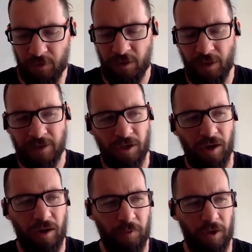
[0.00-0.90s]
in that
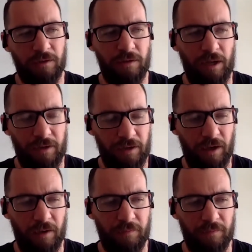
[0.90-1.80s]
time, I ended
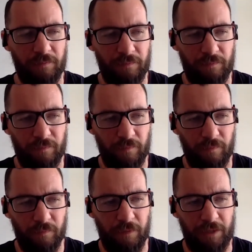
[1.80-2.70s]
up
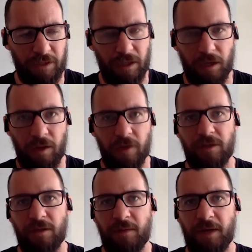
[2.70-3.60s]
basically
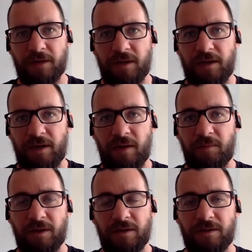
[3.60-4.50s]
closing the magazine down
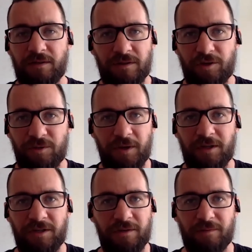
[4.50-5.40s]
because social media
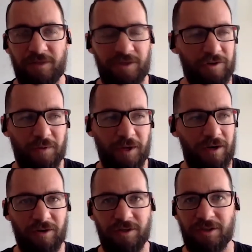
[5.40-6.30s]
social
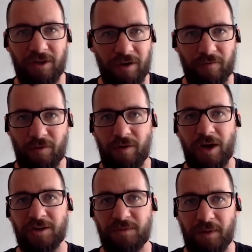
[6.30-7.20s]
media had just kind of
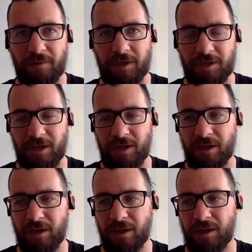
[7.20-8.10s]
crushed publishing.
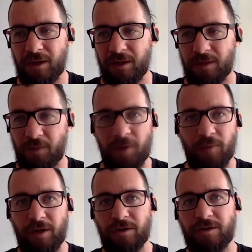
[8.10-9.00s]
The
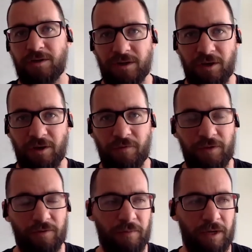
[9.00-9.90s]
bodyboard industry itself went
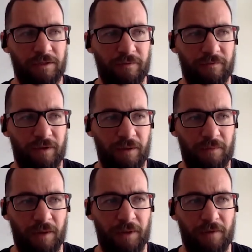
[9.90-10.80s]
through a massive um,
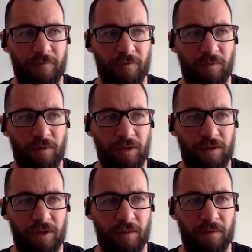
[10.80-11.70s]
upheaval with
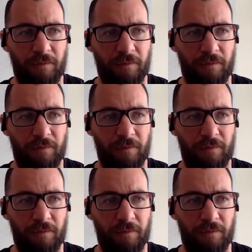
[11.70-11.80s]
a couple